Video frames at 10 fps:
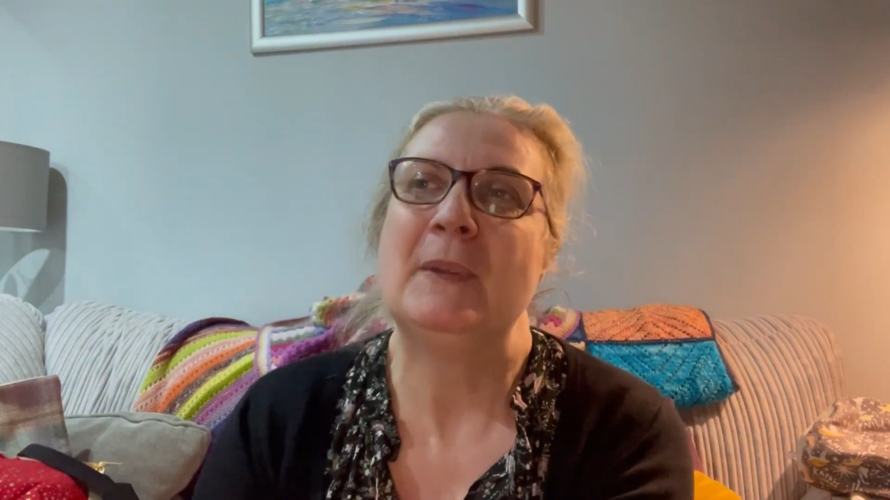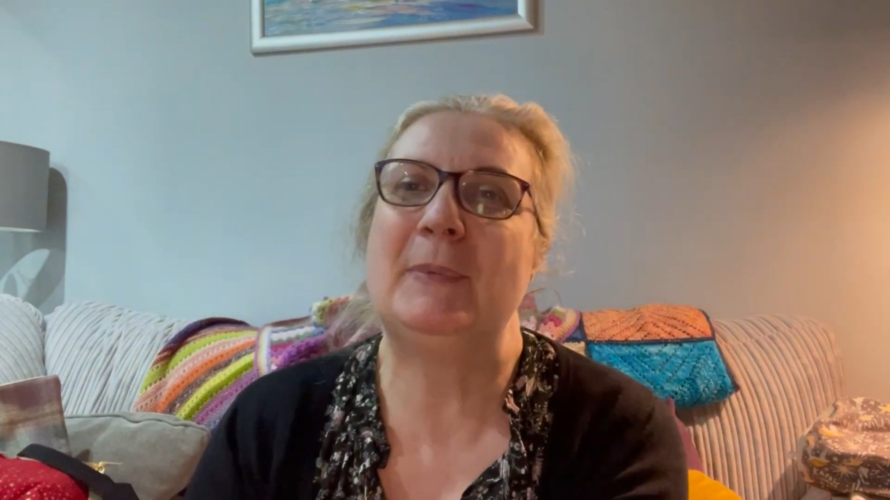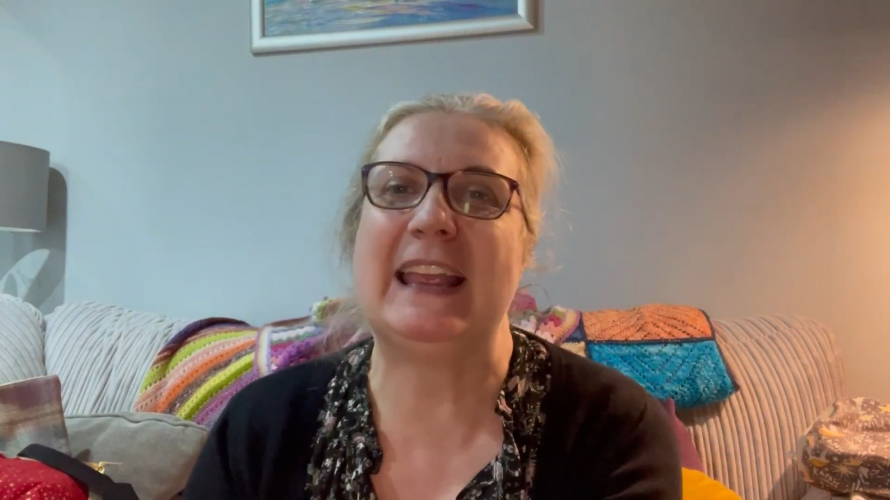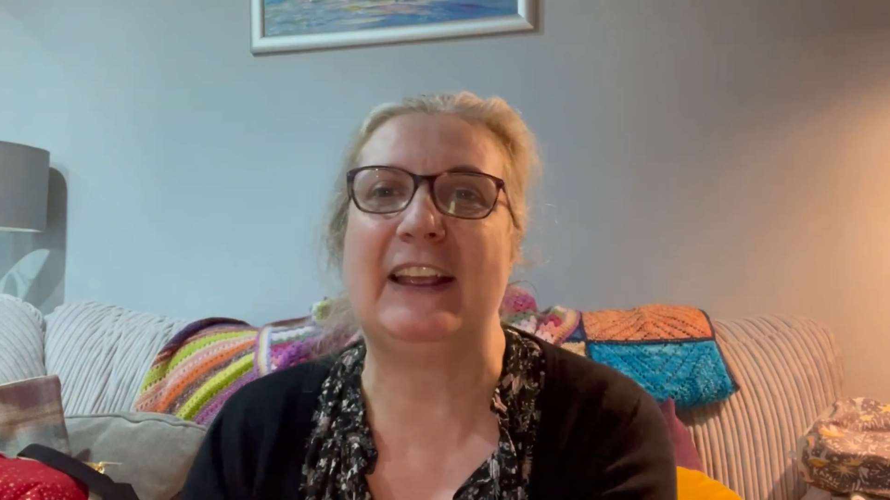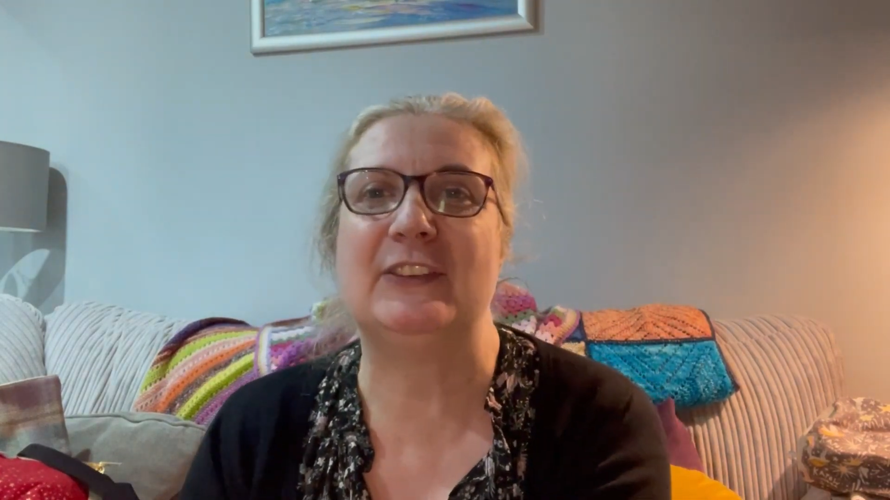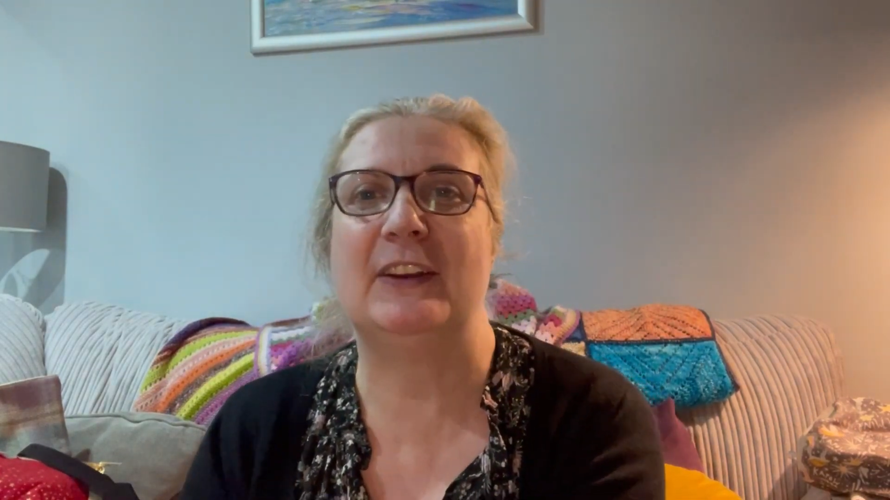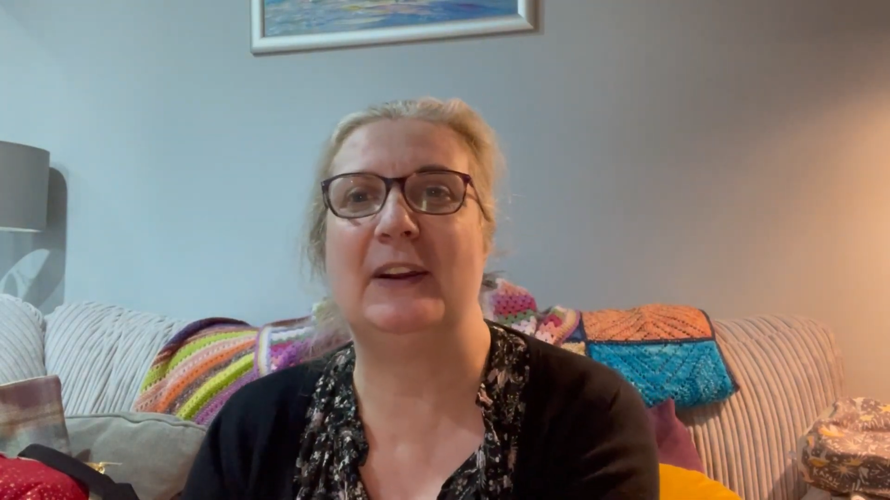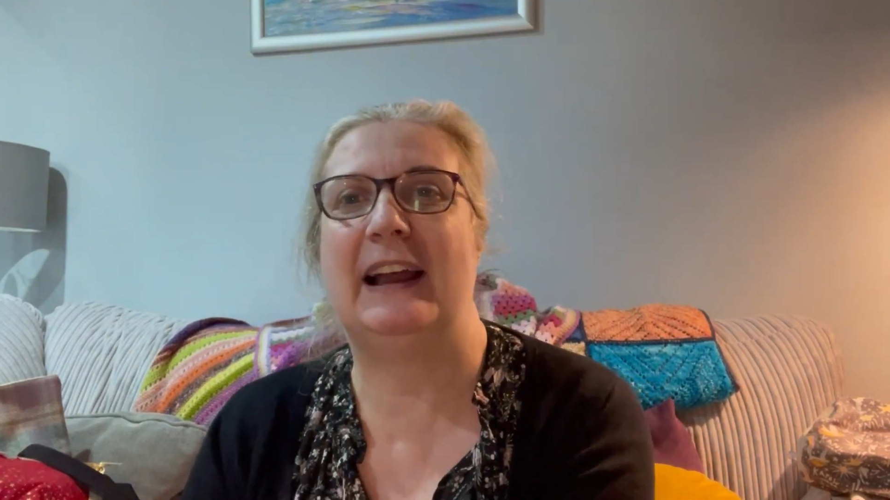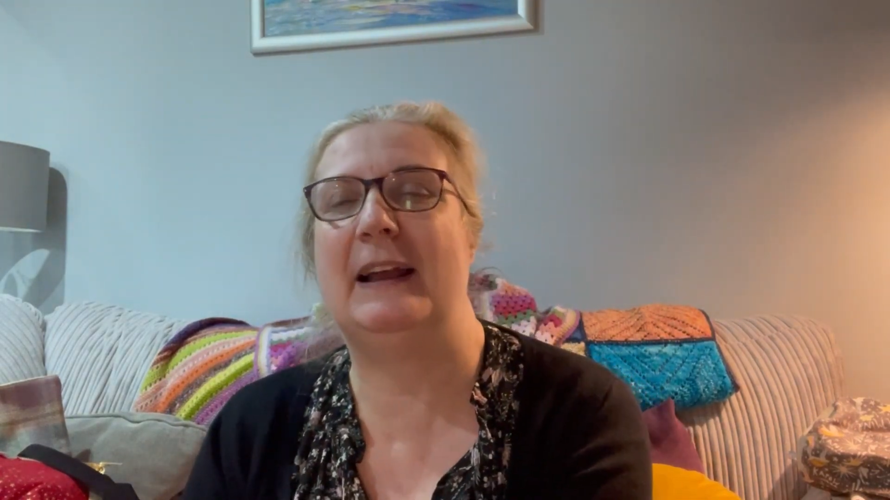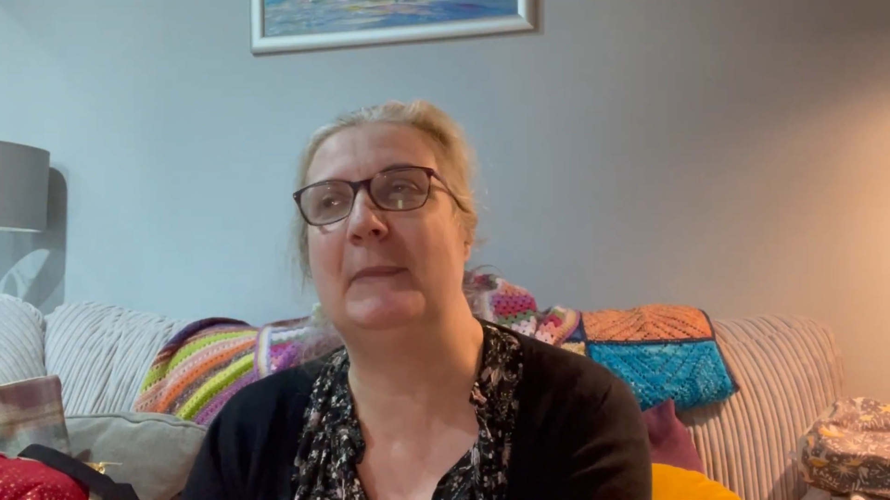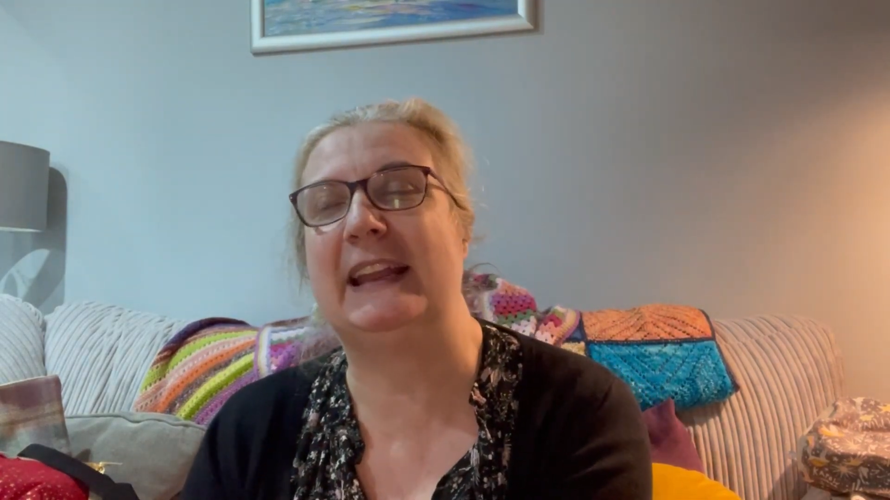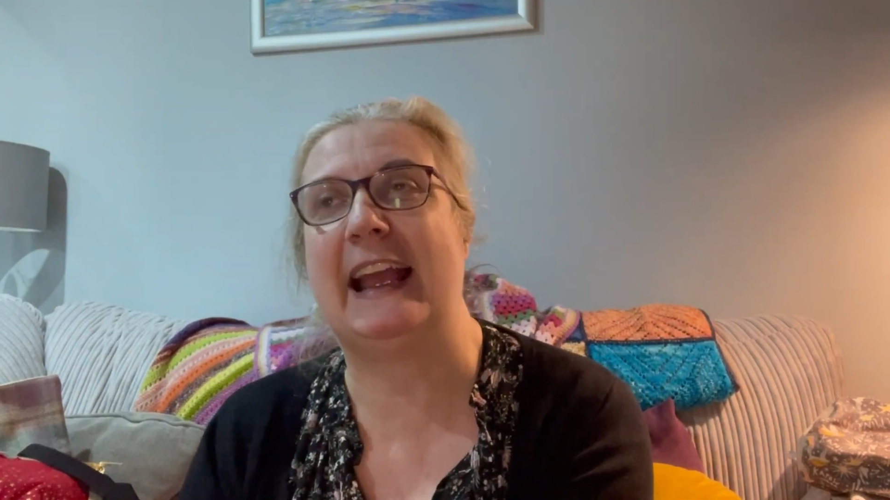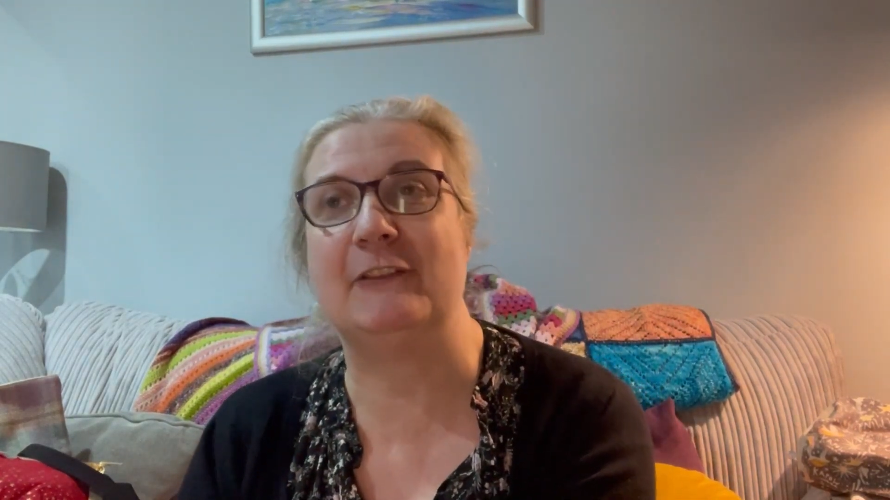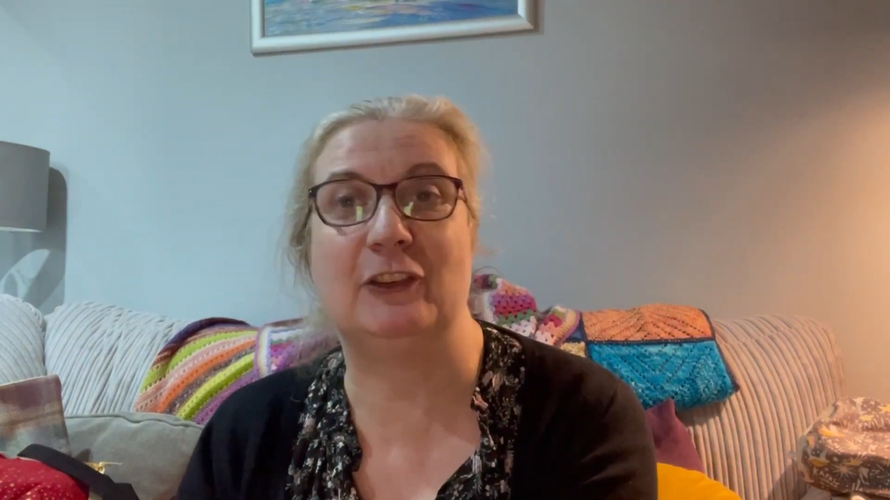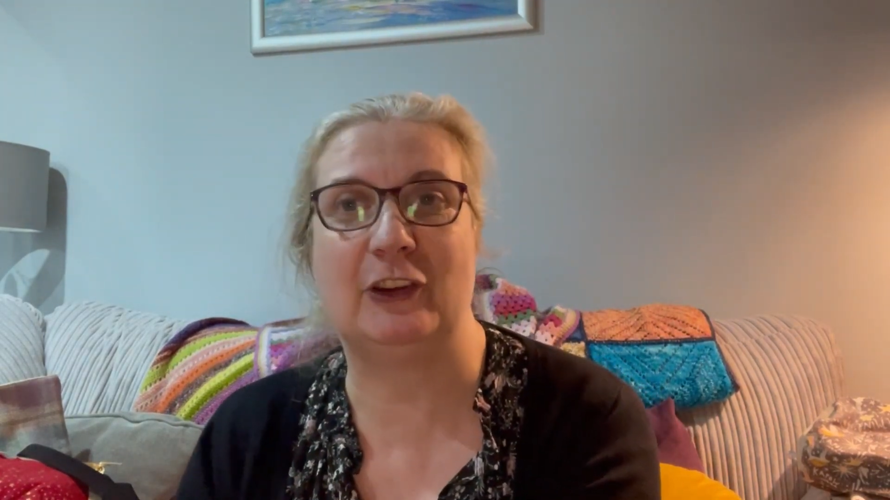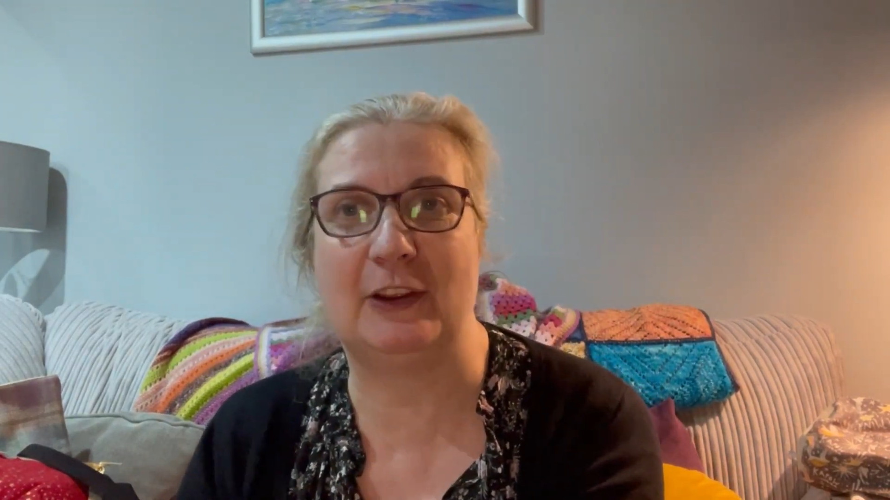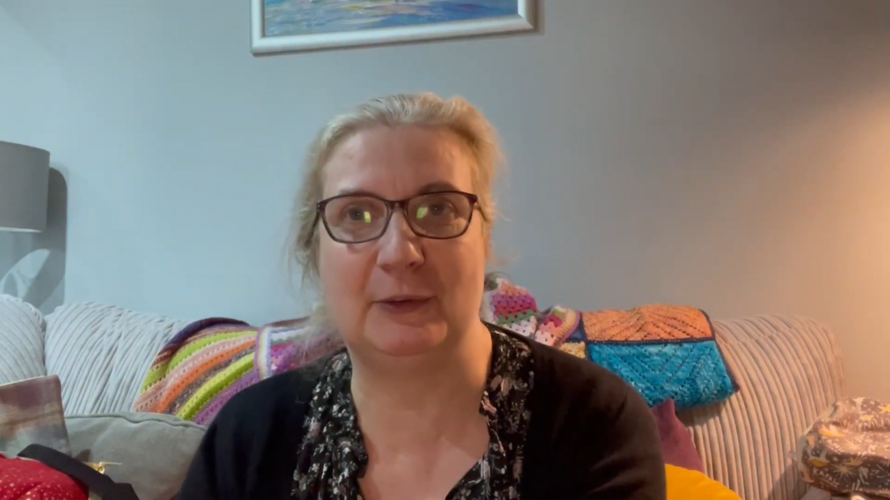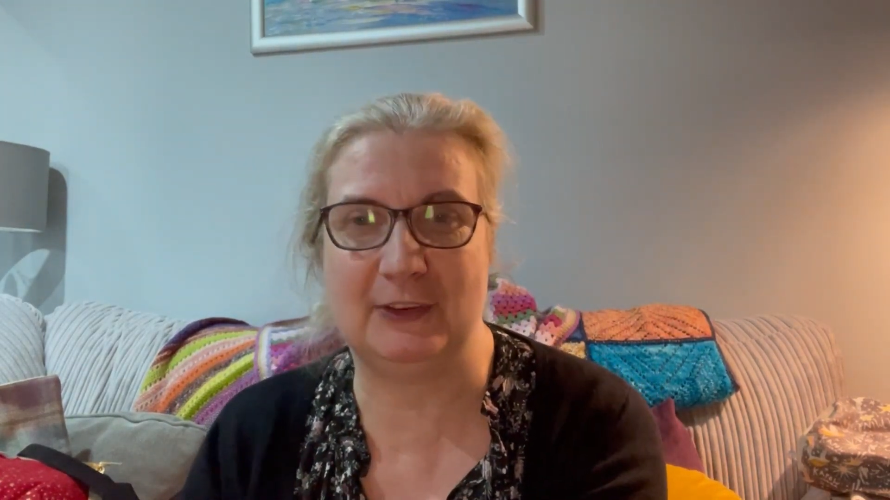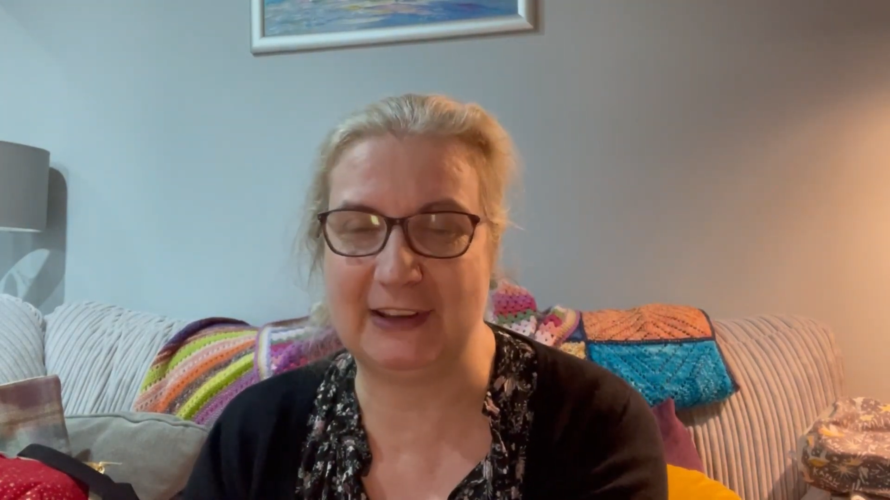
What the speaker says: but yeah, so and I haven't chosen